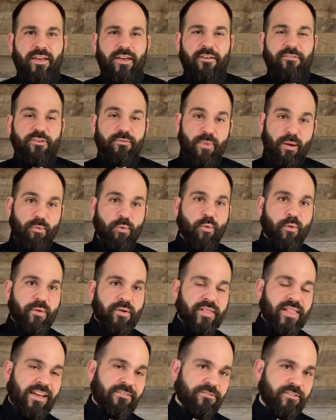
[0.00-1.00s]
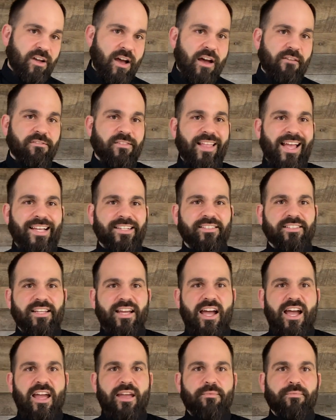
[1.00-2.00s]
If you remember where we left off last
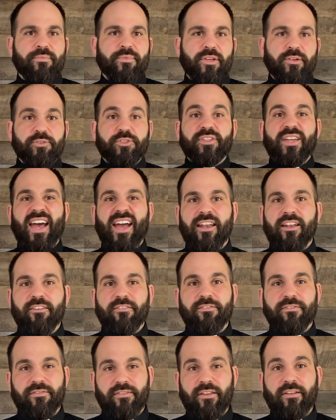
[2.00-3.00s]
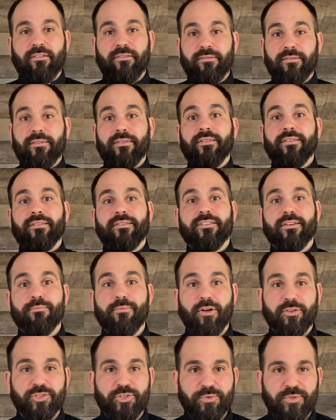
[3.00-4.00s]
time, it was kind of,
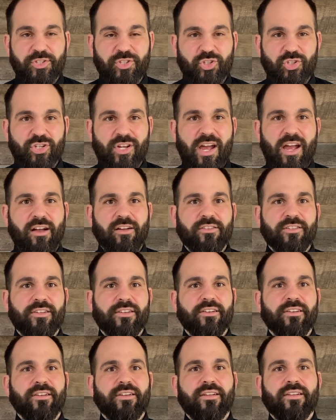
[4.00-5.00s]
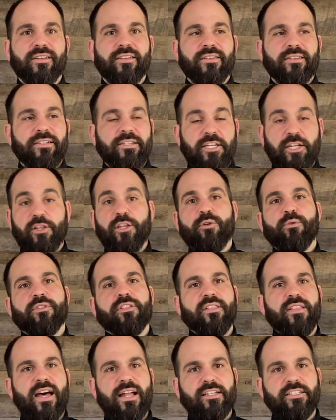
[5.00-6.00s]
tumultuous childhood, dealing with
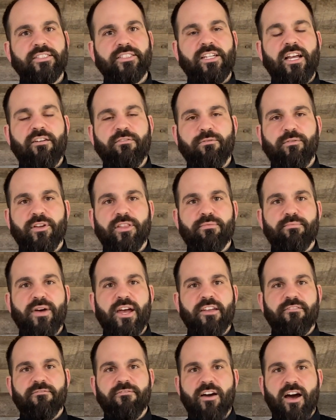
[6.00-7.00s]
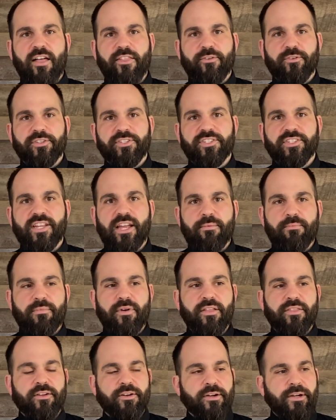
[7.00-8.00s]
a lot of stuff with my father and
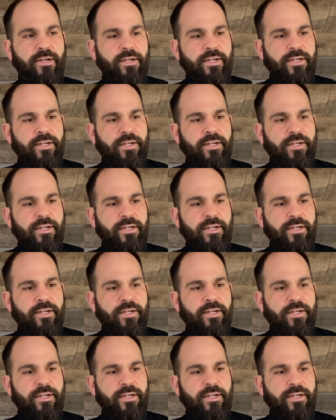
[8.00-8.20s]
stepmother,